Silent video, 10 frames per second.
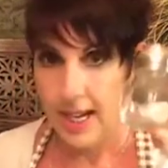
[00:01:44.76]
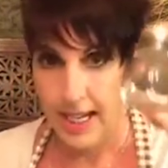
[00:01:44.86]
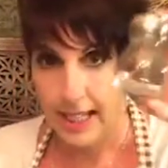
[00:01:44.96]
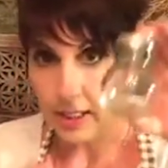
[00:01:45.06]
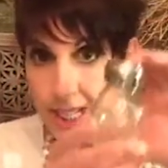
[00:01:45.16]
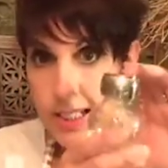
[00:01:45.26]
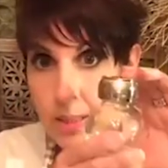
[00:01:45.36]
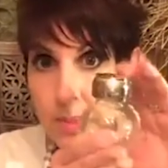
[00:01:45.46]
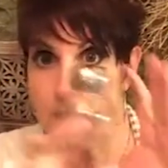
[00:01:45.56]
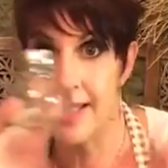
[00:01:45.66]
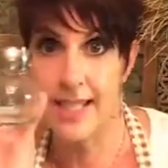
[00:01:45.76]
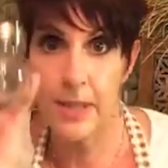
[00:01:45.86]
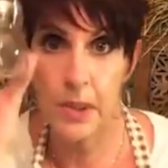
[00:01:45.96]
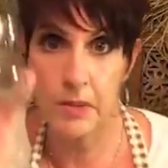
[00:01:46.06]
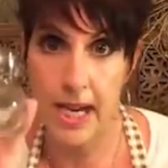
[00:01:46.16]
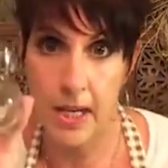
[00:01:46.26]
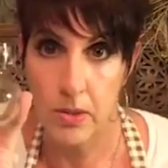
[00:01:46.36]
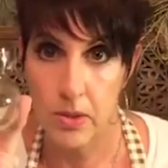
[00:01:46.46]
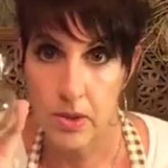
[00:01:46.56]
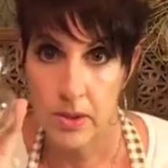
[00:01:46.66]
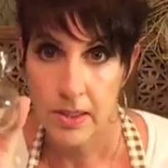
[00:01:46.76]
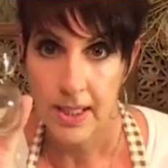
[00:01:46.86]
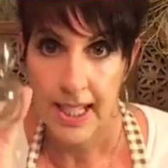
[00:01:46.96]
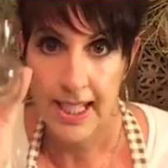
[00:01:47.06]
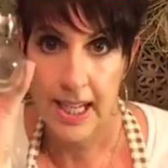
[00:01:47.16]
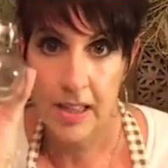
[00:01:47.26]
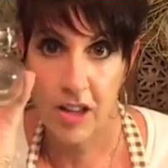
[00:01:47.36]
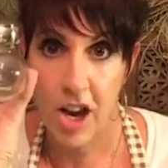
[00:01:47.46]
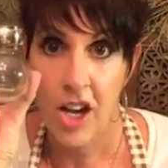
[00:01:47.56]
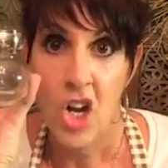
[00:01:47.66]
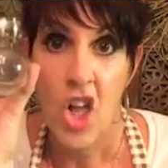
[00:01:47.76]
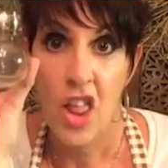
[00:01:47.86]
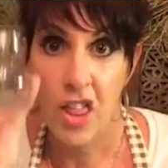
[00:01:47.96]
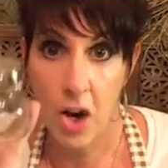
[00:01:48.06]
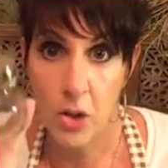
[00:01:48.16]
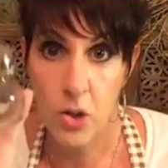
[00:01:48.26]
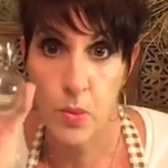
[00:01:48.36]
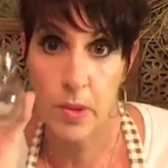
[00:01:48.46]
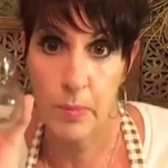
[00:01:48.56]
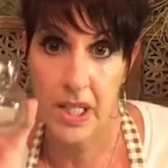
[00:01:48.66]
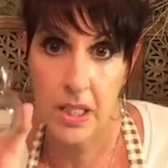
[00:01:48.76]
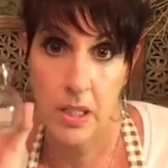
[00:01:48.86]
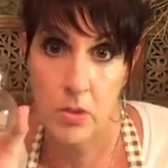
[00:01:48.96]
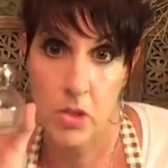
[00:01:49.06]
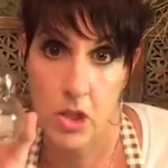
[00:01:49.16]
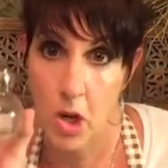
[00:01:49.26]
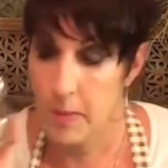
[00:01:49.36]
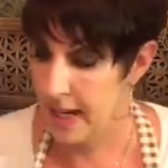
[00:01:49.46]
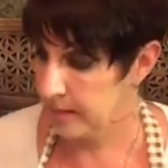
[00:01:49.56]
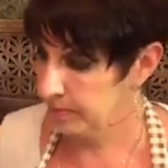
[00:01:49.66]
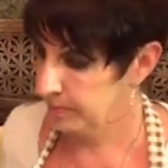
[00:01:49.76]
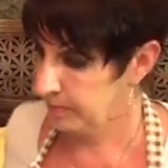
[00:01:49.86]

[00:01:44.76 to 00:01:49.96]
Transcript: And I liked them because they were round. And I thought those would be cute snowmen.